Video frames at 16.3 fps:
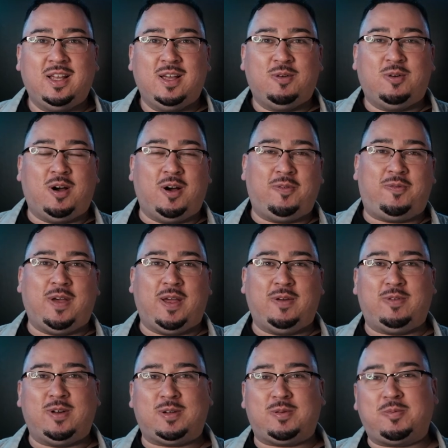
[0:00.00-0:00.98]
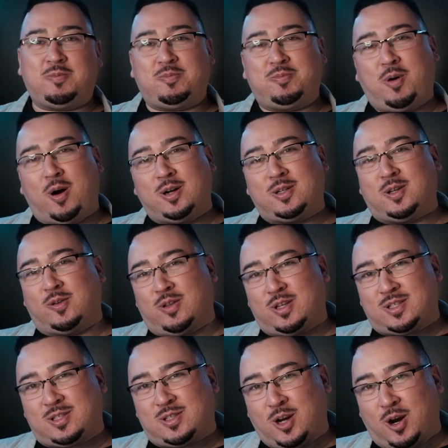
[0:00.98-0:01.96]
One of our favorite parts of
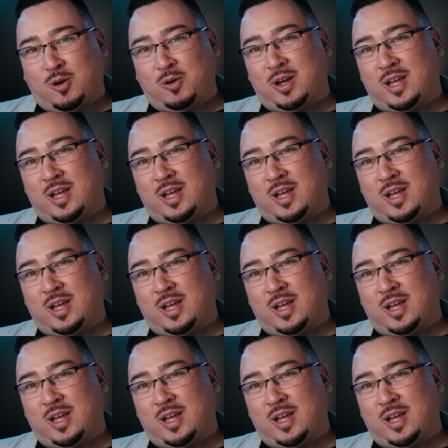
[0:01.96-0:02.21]
this show